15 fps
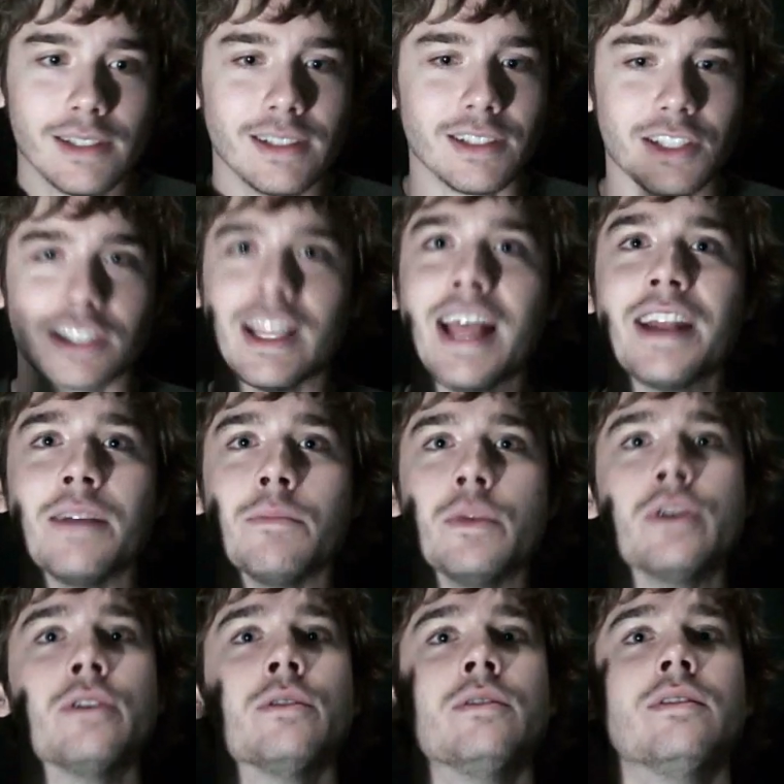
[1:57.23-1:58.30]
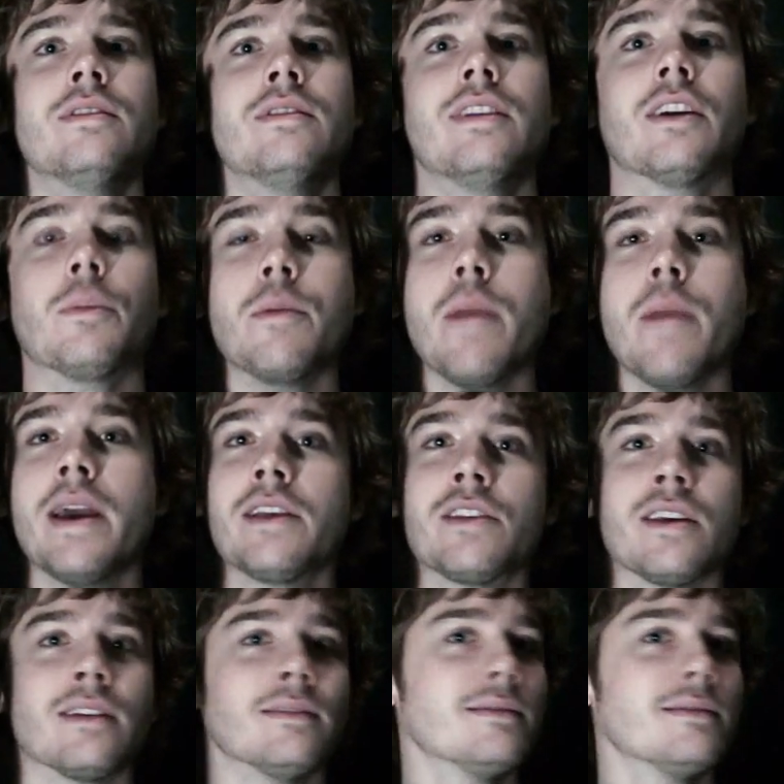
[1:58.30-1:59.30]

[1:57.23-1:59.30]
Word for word: just let him, dude. It'll be amazing.